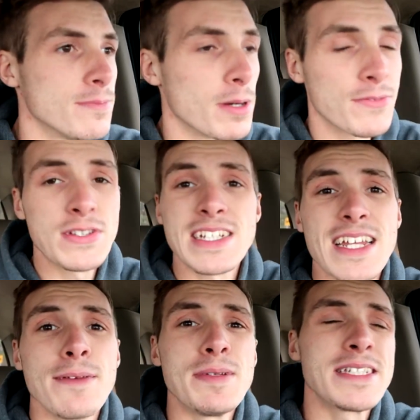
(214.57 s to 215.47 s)
But if it's
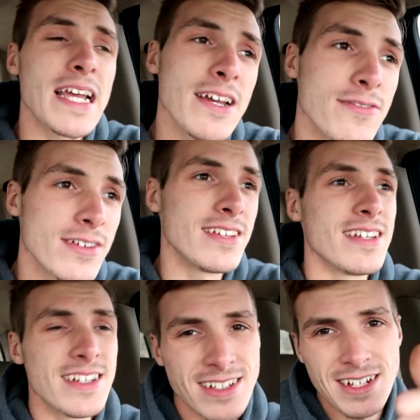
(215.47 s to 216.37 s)
gonna keep me safe,
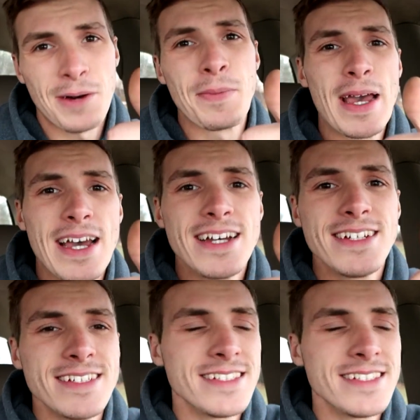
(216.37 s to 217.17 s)
I'll pay it.